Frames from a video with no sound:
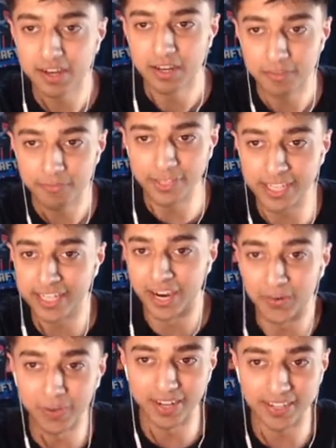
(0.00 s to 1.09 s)
Think you
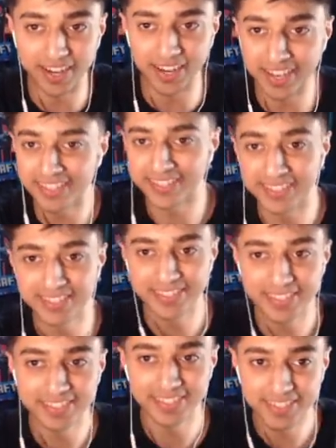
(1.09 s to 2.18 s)
got what it takes?
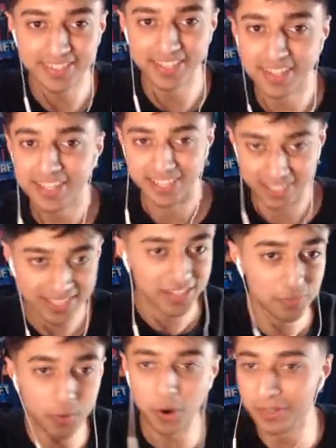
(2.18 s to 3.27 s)

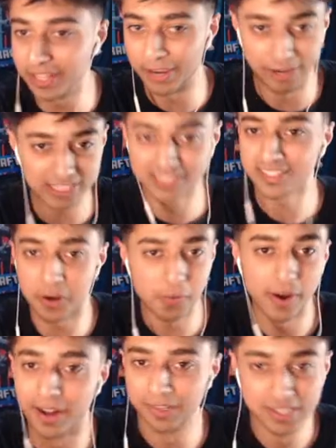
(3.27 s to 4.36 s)
Wrong lyrics, oh well.